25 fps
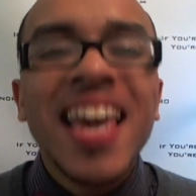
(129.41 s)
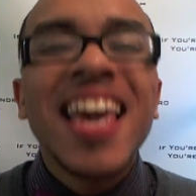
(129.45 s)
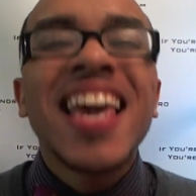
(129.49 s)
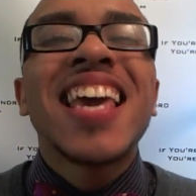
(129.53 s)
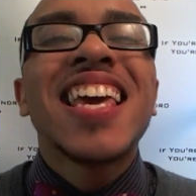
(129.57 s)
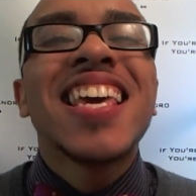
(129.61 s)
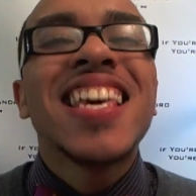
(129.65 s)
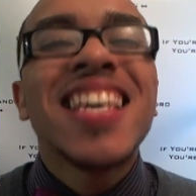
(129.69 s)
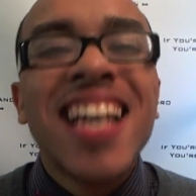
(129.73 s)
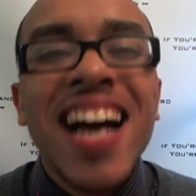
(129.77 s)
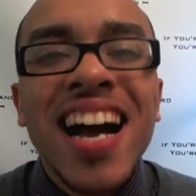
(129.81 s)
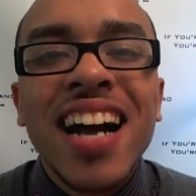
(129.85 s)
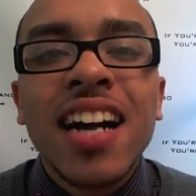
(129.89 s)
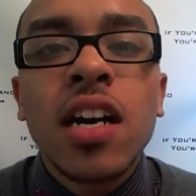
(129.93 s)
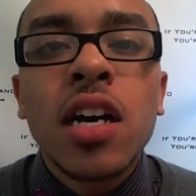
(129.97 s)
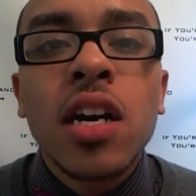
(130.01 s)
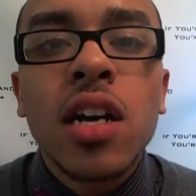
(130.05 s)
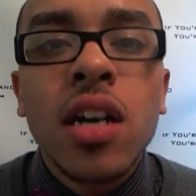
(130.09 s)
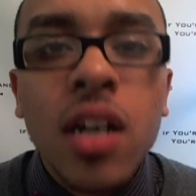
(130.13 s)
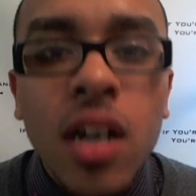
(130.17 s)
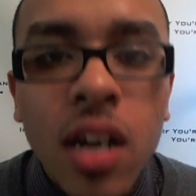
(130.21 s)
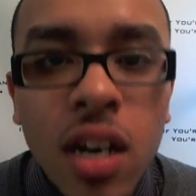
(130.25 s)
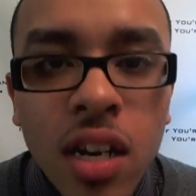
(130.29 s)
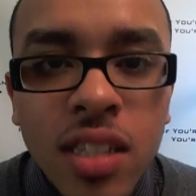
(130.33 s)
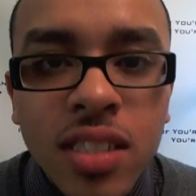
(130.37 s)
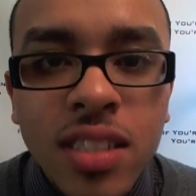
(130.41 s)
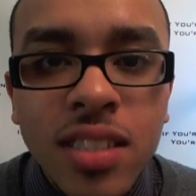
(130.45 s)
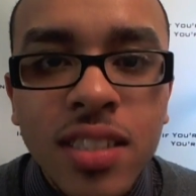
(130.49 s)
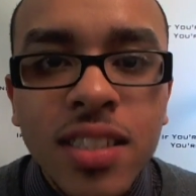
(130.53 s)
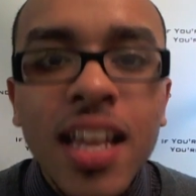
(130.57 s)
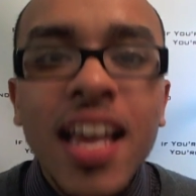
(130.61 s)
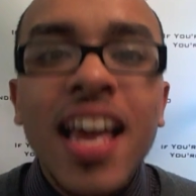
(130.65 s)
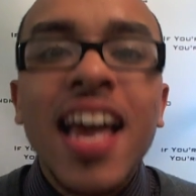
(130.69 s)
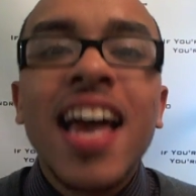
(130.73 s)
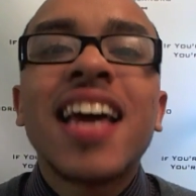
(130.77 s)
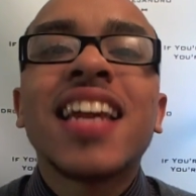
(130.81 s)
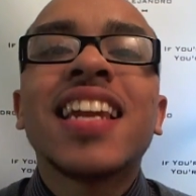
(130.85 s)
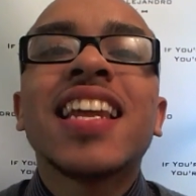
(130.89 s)
He got concussed
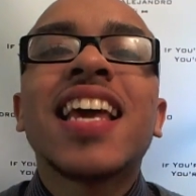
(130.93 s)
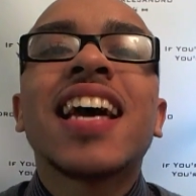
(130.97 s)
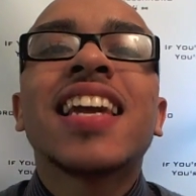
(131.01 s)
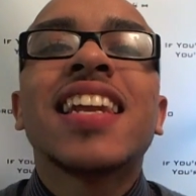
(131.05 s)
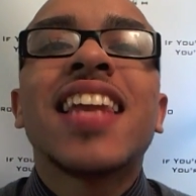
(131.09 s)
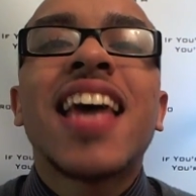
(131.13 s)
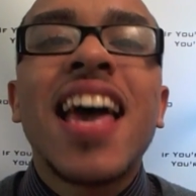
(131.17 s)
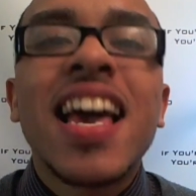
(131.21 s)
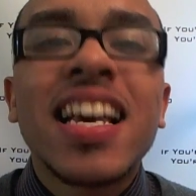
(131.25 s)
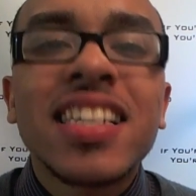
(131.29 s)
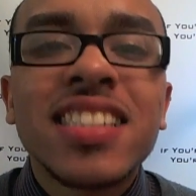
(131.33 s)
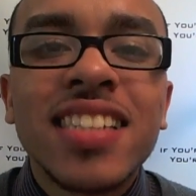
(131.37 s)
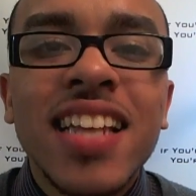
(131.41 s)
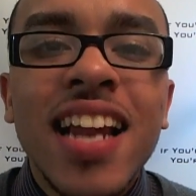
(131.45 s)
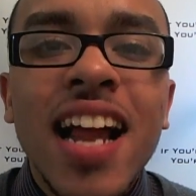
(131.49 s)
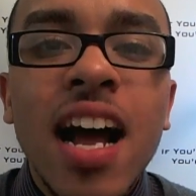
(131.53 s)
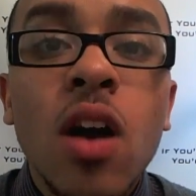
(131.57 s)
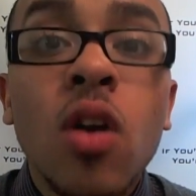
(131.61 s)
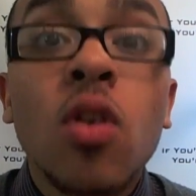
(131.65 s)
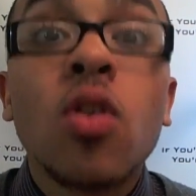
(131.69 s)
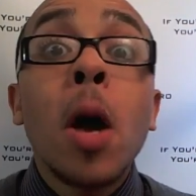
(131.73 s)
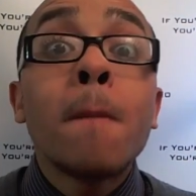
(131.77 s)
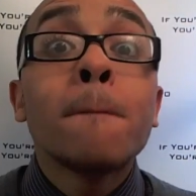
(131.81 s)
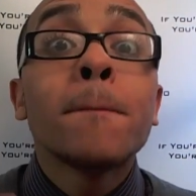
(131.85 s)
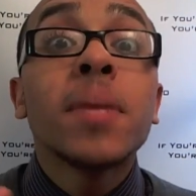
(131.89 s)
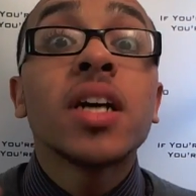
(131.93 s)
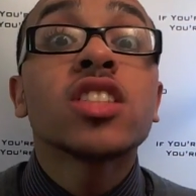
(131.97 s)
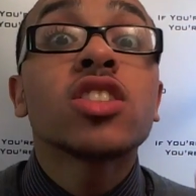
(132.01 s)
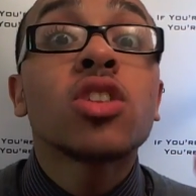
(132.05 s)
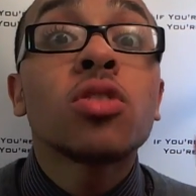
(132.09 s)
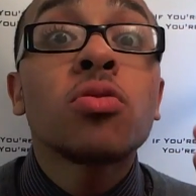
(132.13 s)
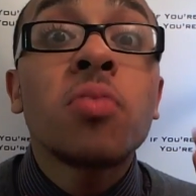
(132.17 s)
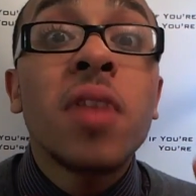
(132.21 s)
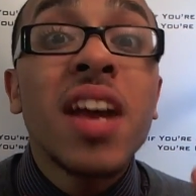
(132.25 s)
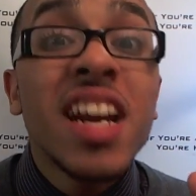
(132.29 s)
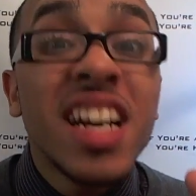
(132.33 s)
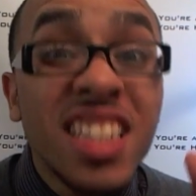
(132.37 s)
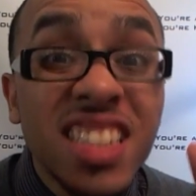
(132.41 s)
and he had to exit out. But
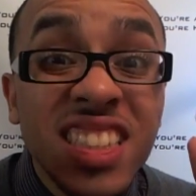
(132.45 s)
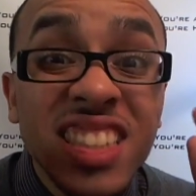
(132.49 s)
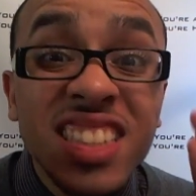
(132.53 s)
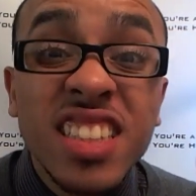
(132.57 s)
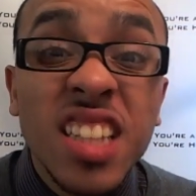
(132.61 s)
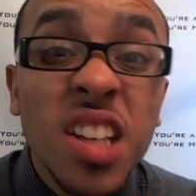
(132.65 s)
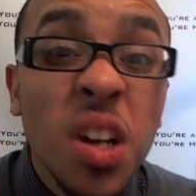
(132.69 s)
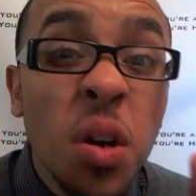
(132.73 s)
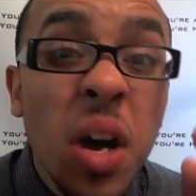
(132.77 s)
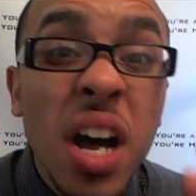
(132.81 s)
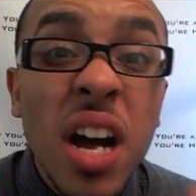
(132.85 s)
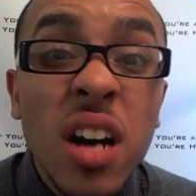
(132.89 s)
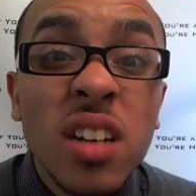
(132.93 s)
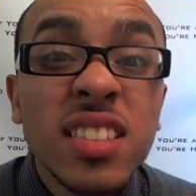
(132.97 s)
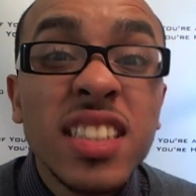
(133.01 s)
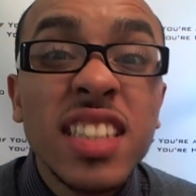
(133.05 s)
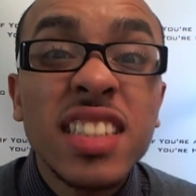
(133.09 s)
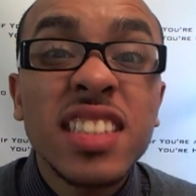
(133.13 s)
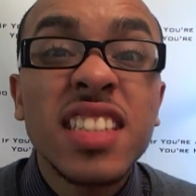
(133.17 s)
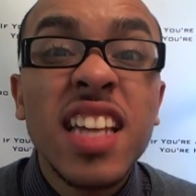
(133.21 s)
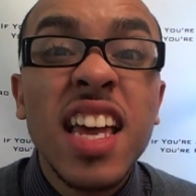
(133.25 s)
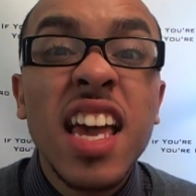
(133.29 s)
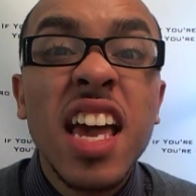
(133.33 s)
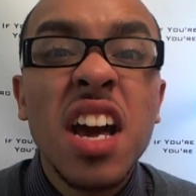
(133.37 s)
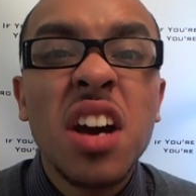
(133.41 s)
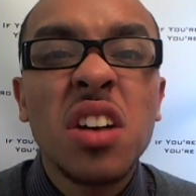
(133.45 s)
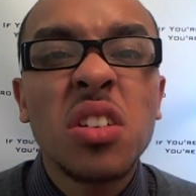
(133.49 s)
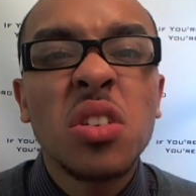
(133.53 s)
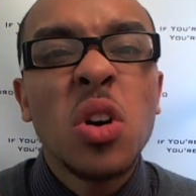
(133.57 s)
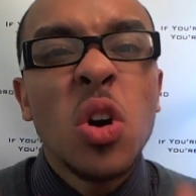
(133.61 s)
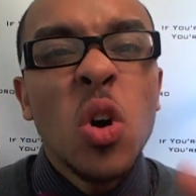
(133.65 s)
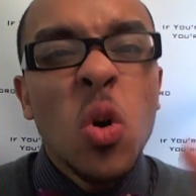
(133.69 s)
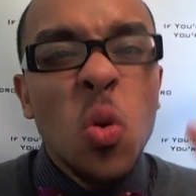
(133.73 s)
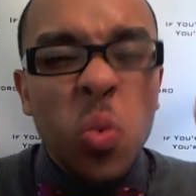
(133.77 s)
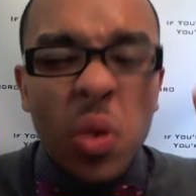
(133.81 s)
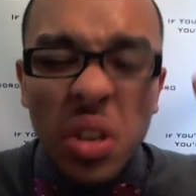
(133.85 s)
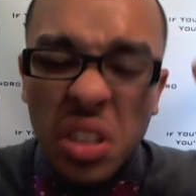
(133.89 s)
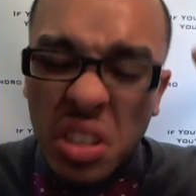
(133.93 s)
the Raiders still held it down
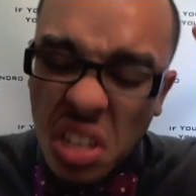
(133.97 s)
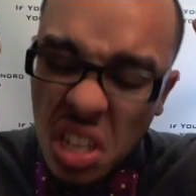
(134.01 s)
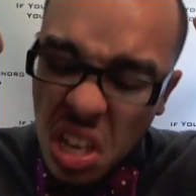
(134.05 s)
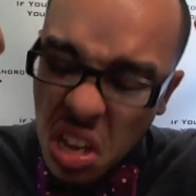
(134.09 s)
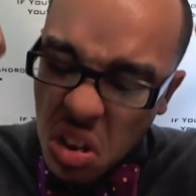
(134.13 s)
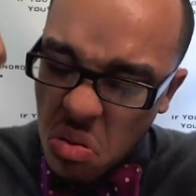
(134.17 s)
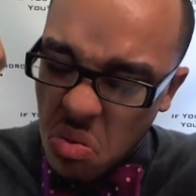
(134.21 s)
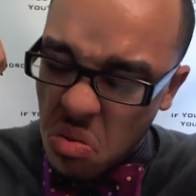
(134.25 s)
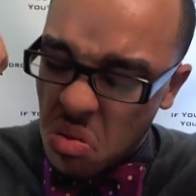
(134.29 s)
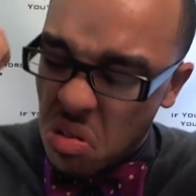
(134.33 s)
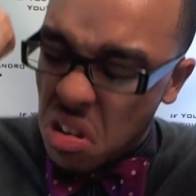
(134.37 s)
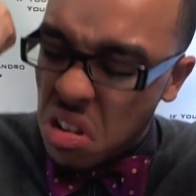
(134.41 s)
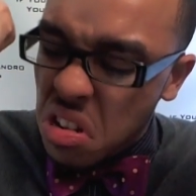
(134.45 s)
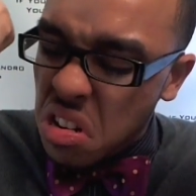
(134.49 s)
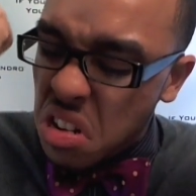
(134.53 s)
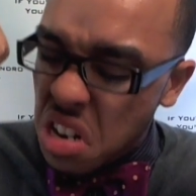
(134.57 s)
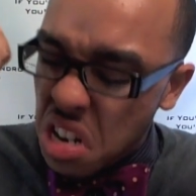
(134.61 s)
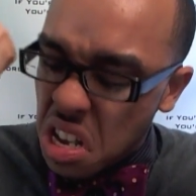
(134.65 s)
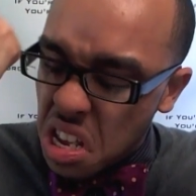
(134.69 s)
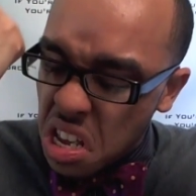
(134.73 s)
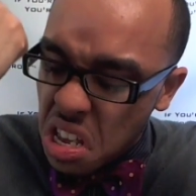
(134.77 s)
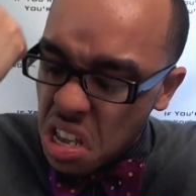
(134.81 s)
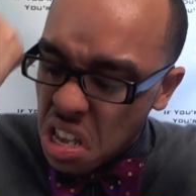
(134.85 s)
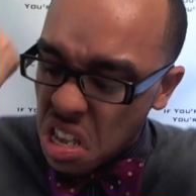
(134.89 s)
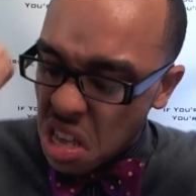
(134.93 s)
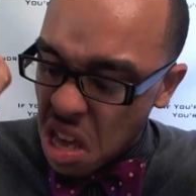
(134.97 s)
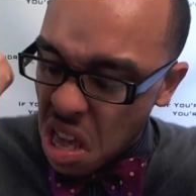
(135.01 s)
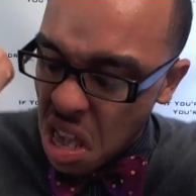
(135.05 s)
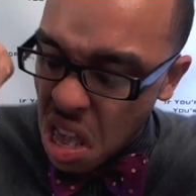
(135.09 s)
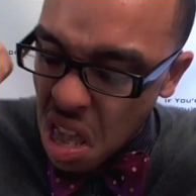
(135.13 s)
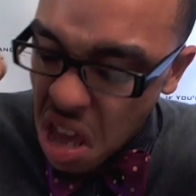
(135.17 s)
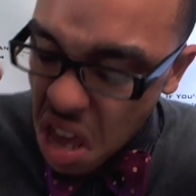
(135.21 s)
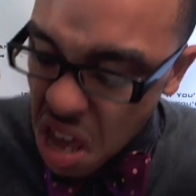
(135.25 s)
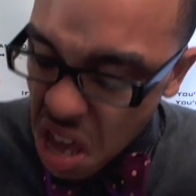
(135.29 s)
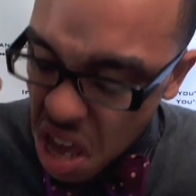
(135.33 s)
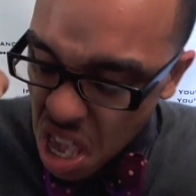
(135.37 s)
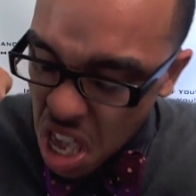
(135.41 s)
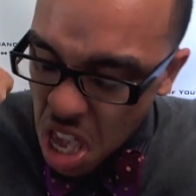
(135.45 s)
with their running
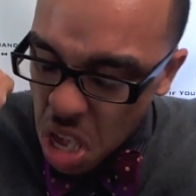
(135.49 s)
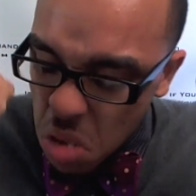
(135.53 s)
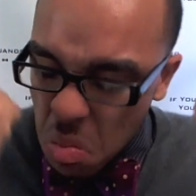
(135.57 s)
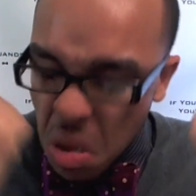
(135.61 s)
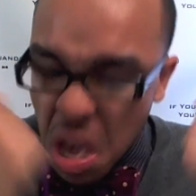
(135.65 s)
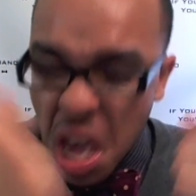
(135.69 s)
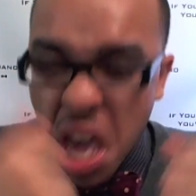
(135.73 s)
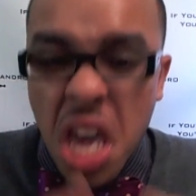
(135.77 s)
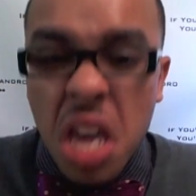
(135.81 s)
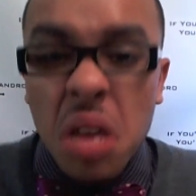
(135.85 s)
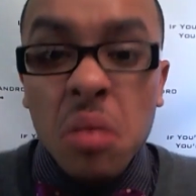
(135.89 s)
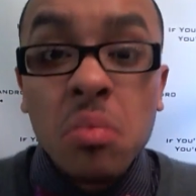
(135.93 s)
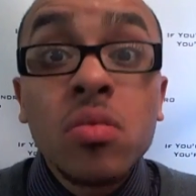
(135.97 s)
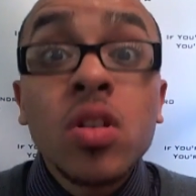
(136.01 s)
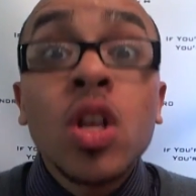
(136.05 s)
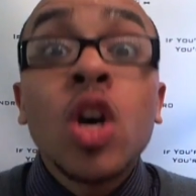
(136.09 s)
game. Hey,